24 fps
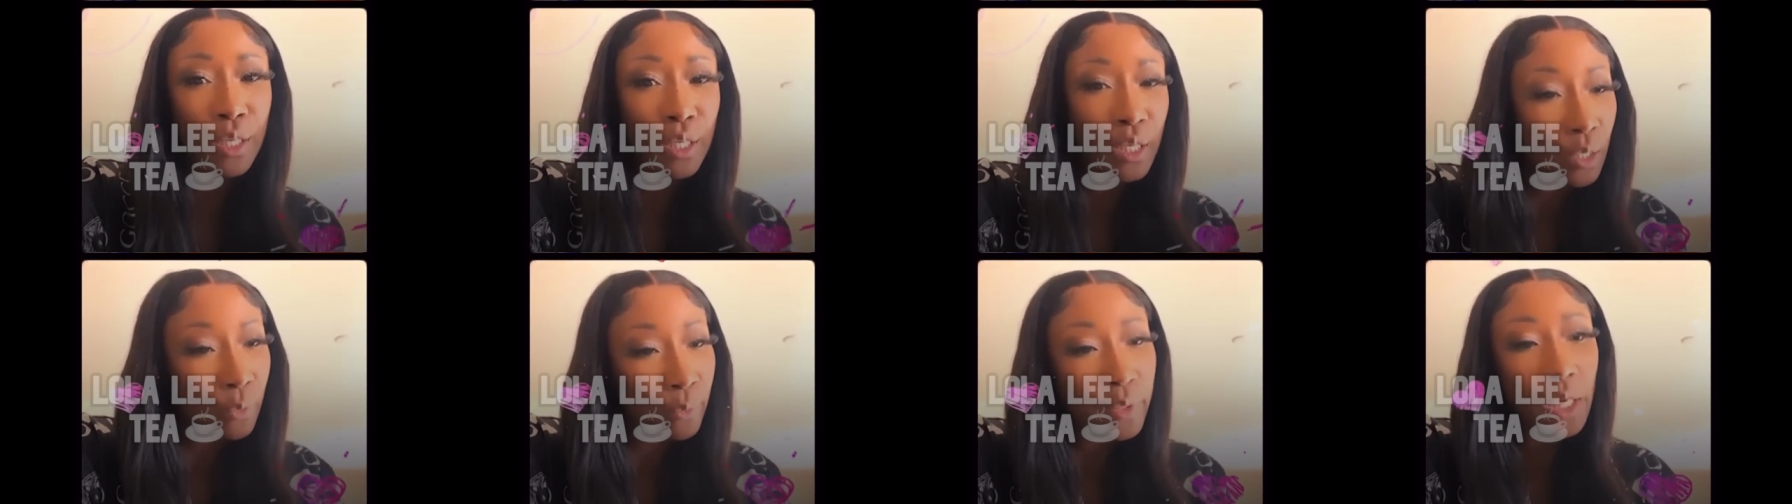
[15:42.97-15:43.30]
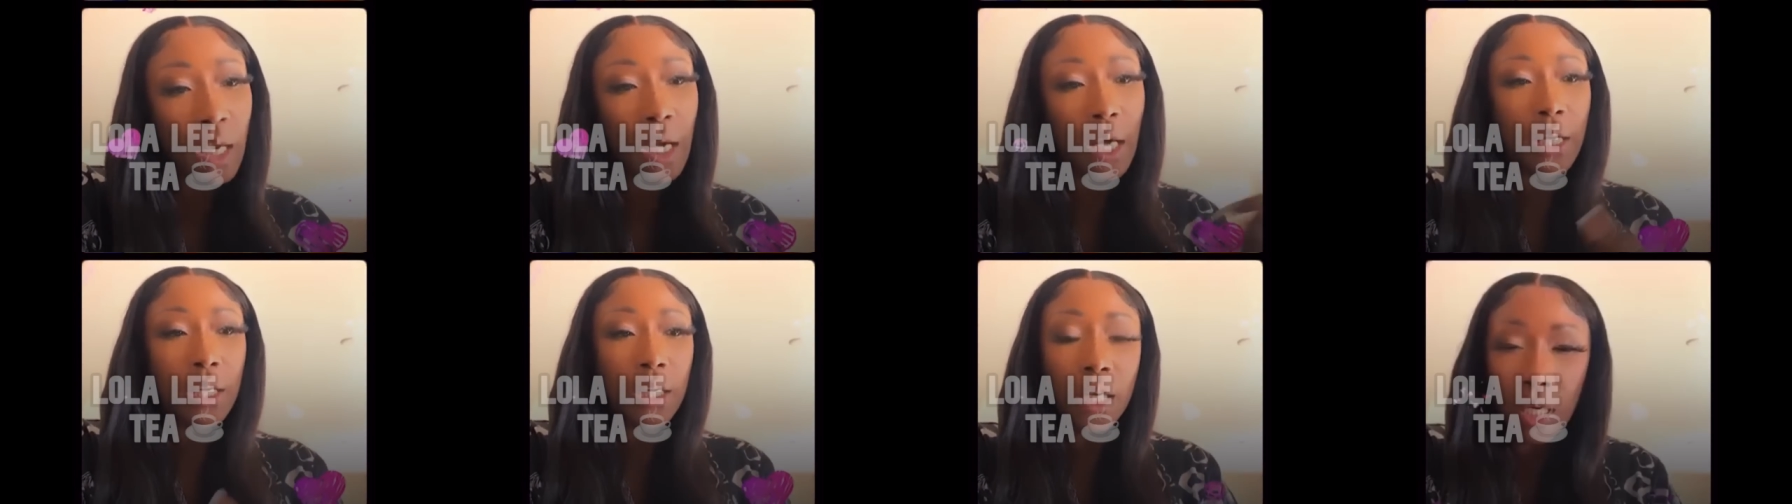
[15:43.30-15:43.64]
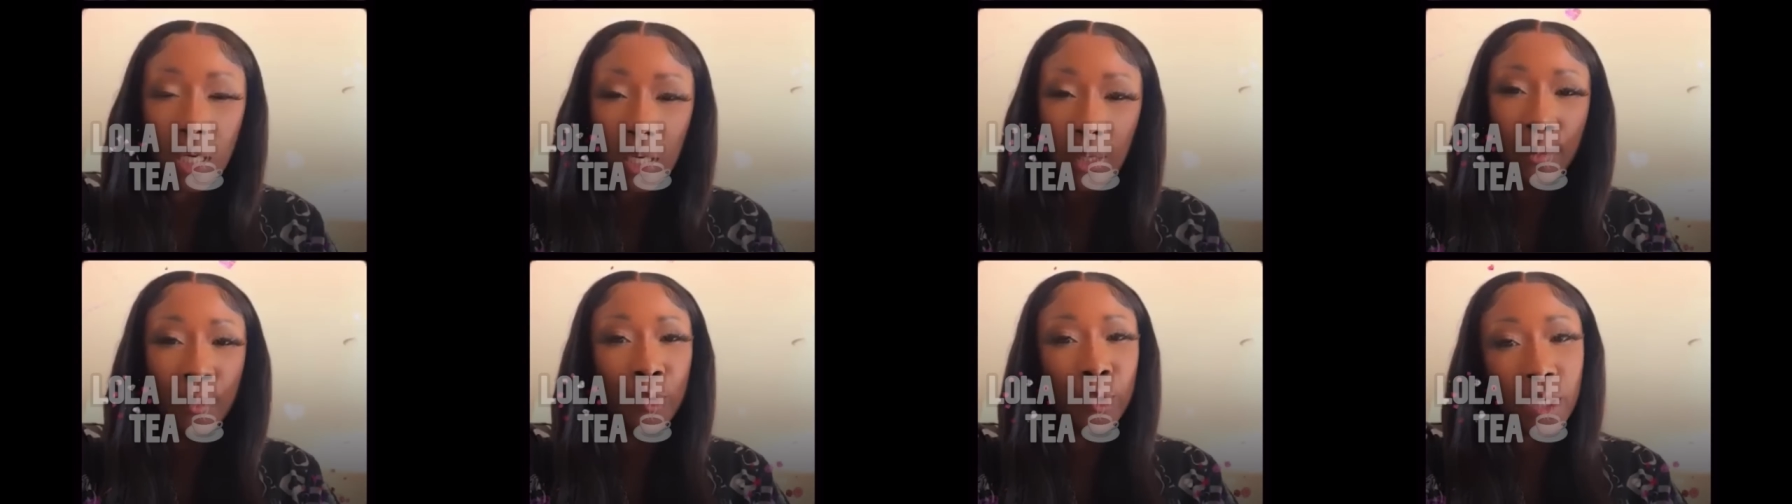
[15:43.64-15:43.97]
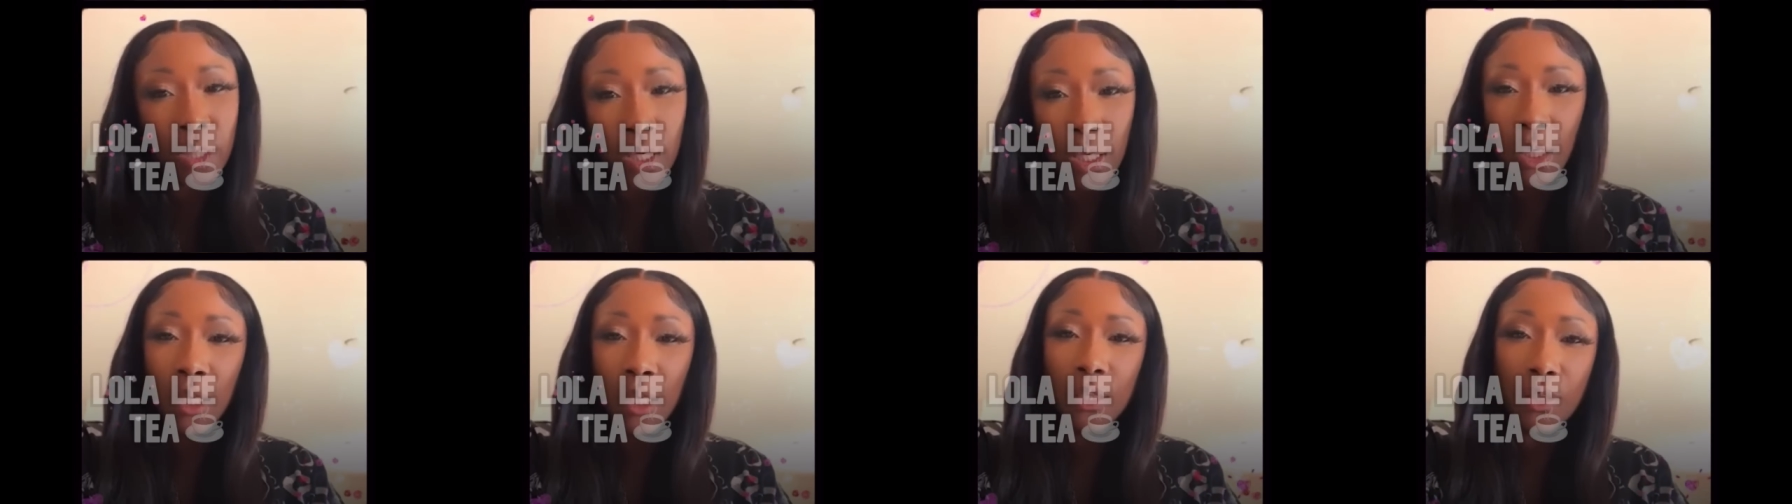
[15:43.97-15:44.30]
Then we got to come
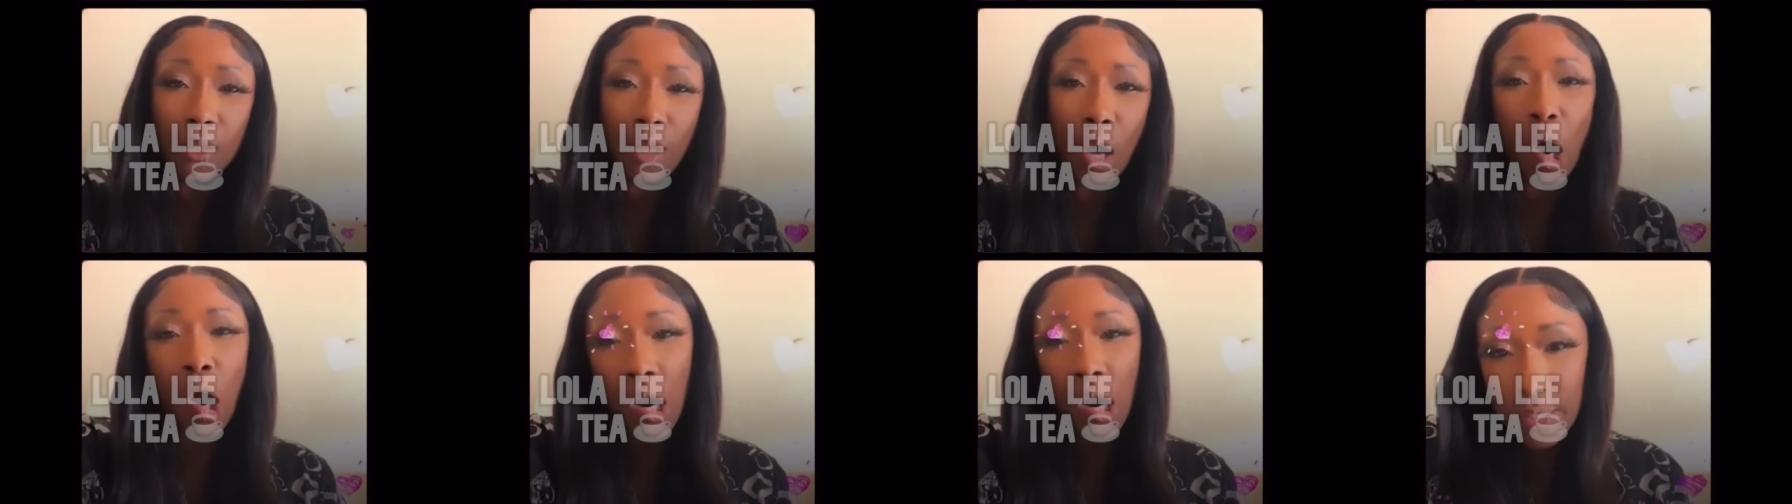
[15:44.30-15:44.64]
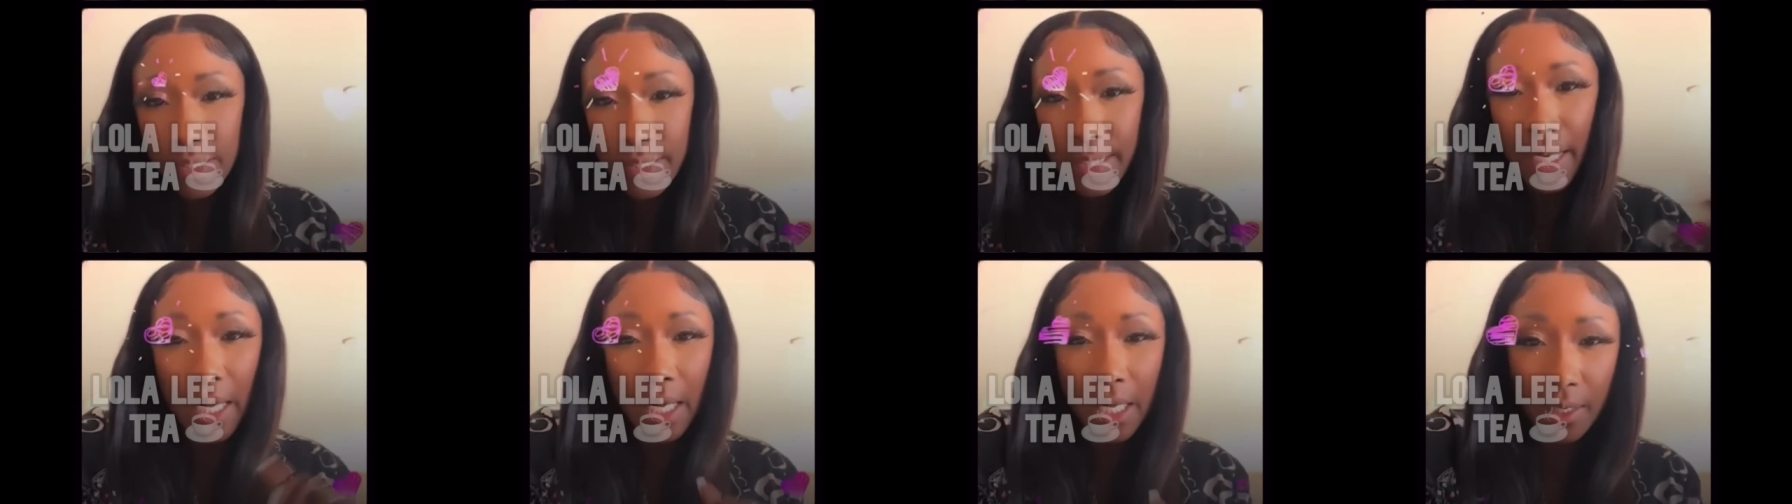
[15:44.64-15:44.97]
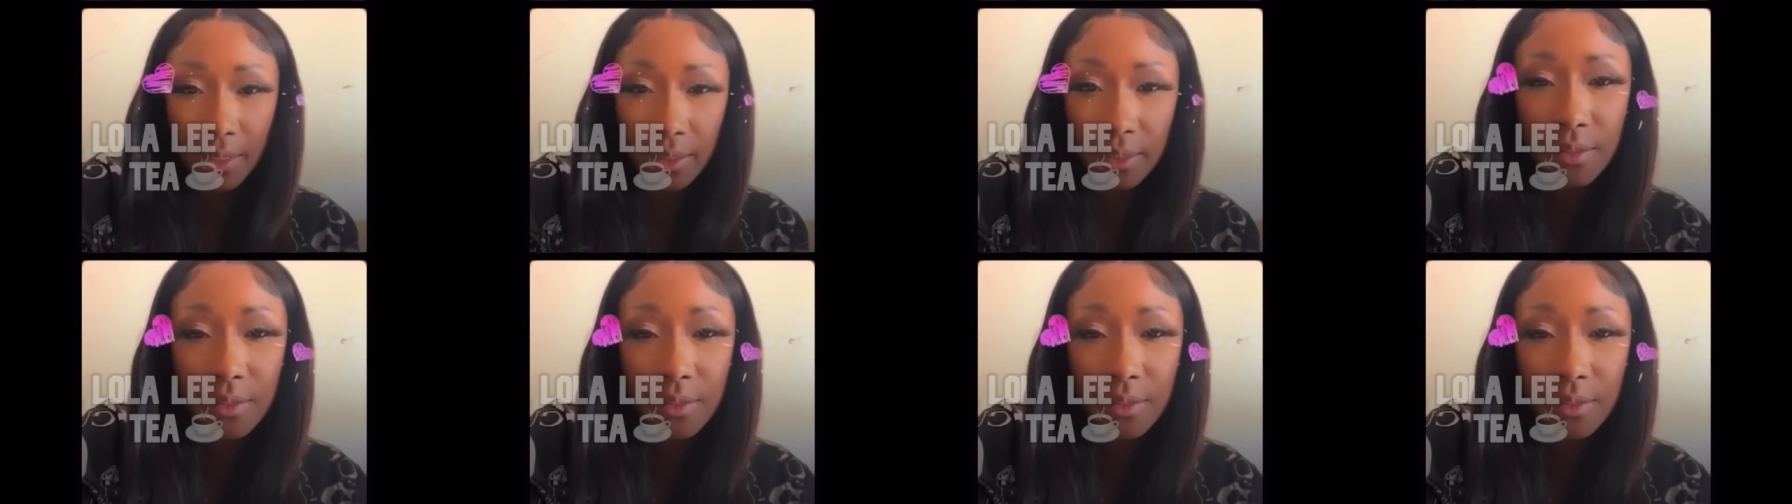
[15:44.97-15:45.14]
with our side